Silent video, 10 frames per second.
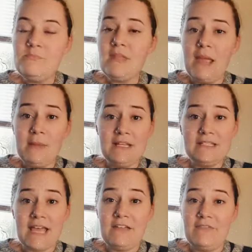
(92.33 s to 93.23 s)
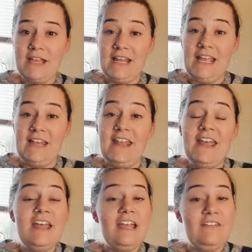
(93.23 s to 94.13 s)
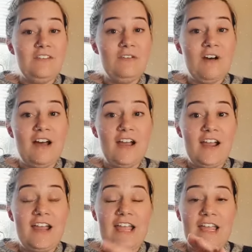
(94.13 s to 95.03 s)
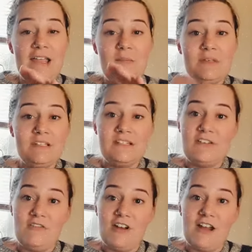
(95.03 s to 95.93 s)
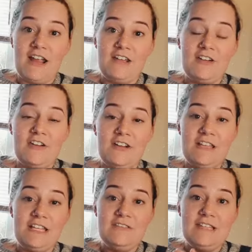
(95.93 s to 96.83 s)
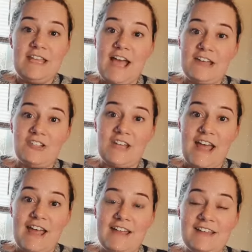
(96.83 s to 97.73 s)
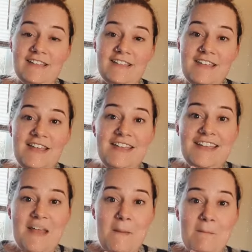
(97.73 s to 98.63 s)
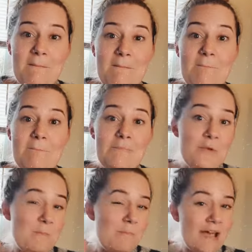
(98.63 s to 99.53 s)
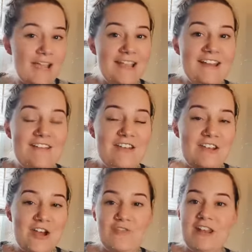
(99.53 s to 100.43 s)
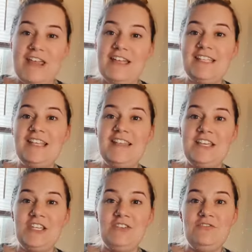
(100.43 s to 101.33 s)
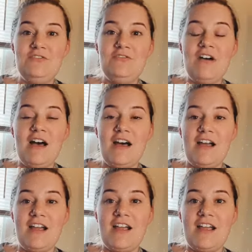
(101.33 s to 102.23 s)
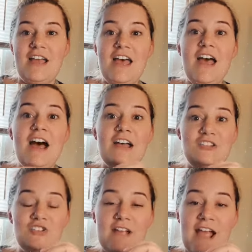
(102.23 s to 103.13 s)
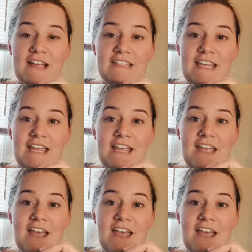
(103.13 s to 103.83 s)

I'm going to dive right in. If you are a business owner and you're currently using hashtags, you might notice that you are attracting